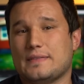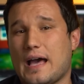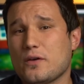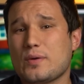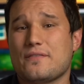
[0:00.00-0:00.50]

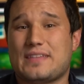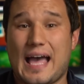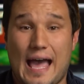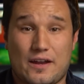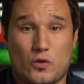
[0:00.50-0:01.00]
Now that we have
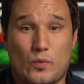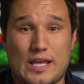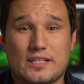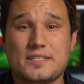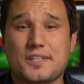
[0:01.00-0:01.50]
that out of the
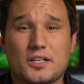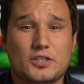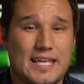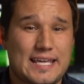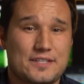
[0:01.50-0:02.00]
way, let's start
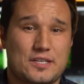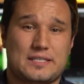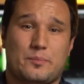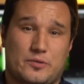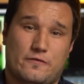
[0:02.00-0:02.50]
looking into
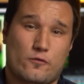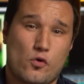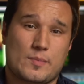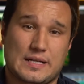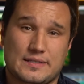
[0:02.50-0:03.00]
some
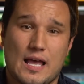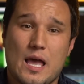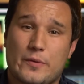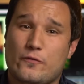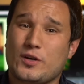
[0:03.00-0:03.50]
performance.
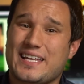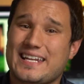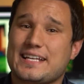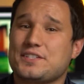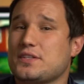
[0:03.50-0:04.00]
Before
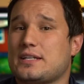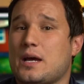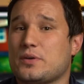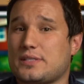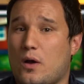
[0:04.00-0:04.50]
getting into the
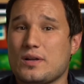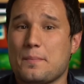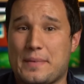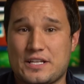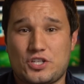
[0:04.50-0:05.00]
numbers, I
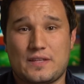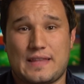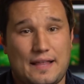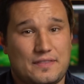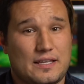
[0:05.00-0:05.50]
wanna
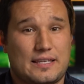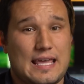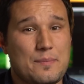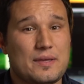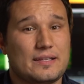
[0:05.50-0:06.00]
mention that the
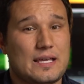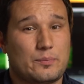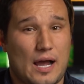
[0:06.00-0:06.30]
Kaby Lake